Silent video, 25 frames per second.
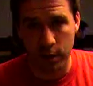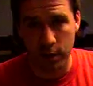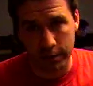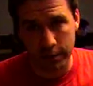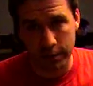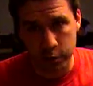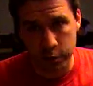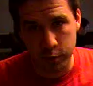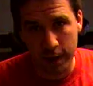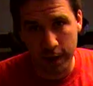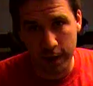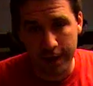went
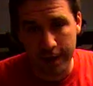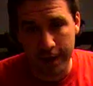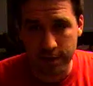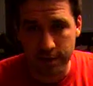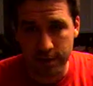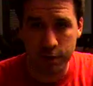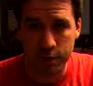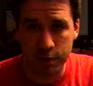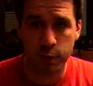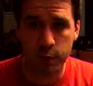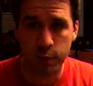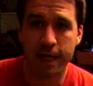over
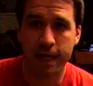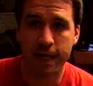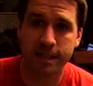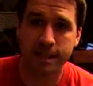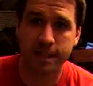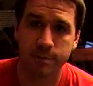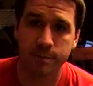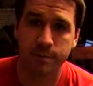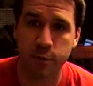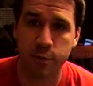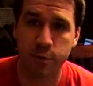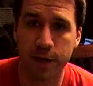20,000
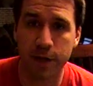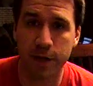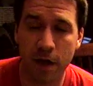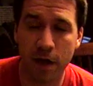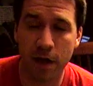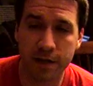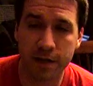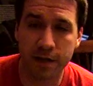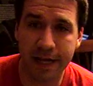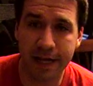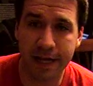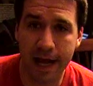tweets. I'm tweeting
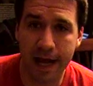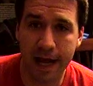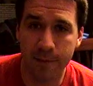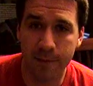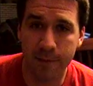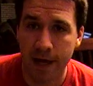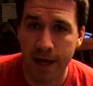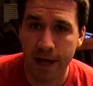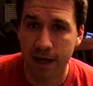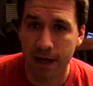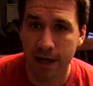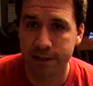all the
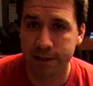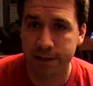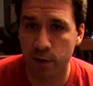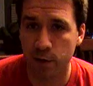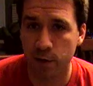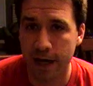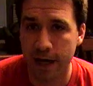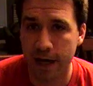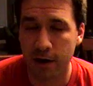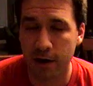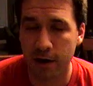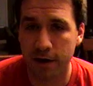time,
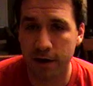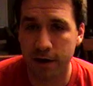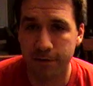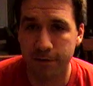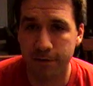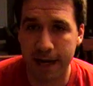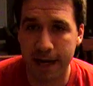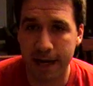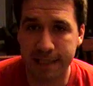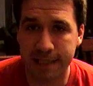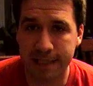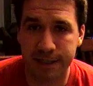doling out good
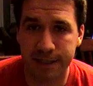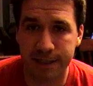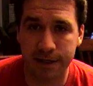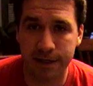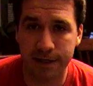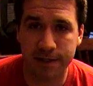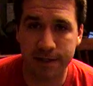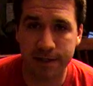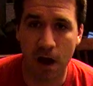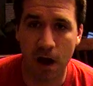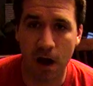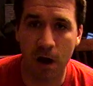fantasy
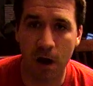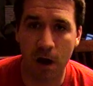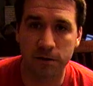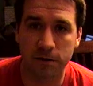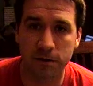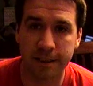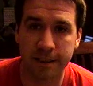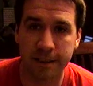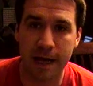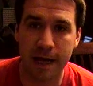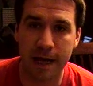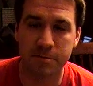goodness
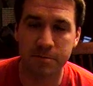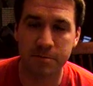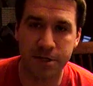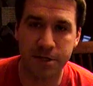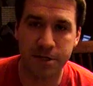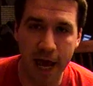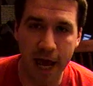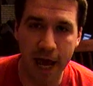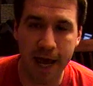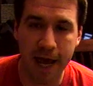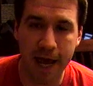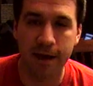all damn
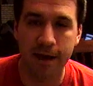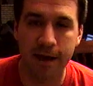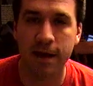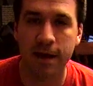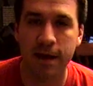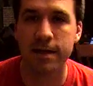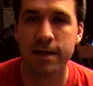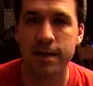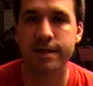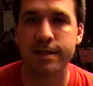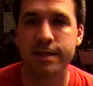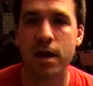day.
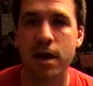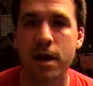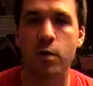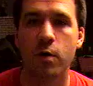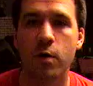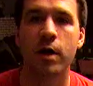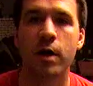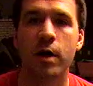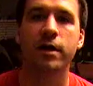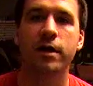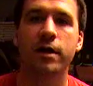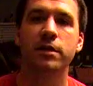
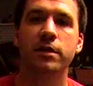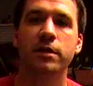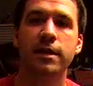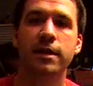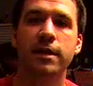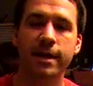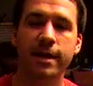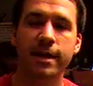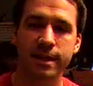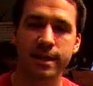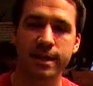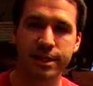So good
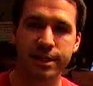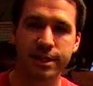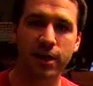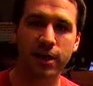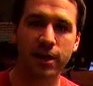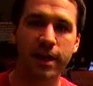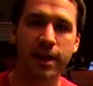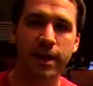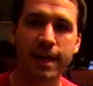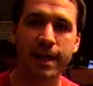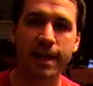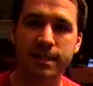luck this
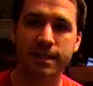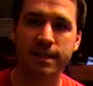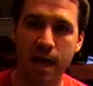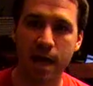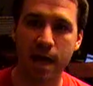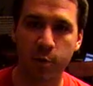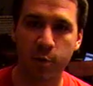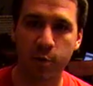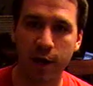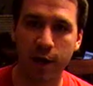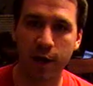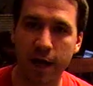year. Hit us
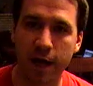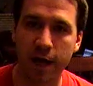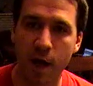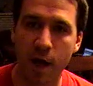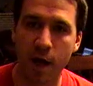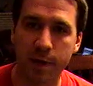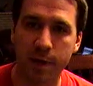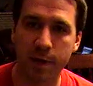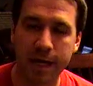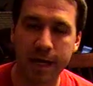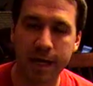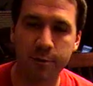up. We're here to
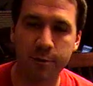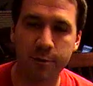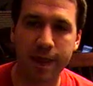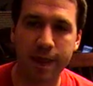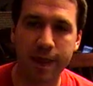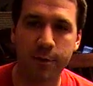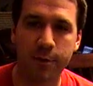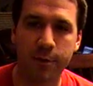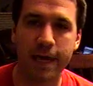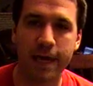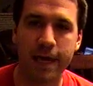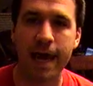help in any way
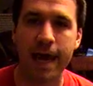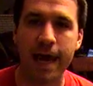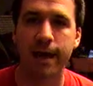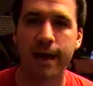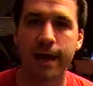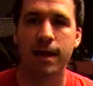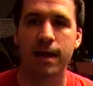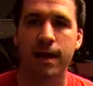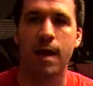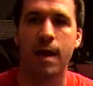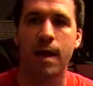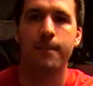that we
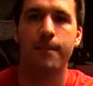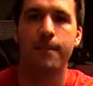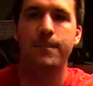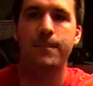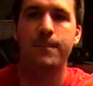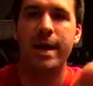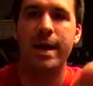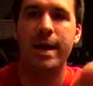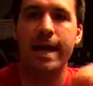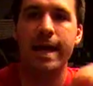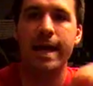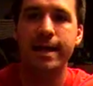can.
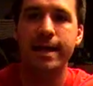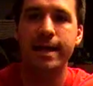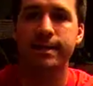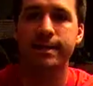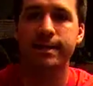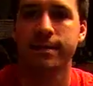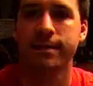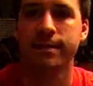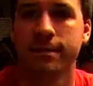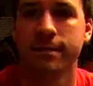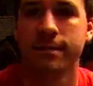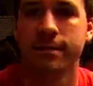Peace.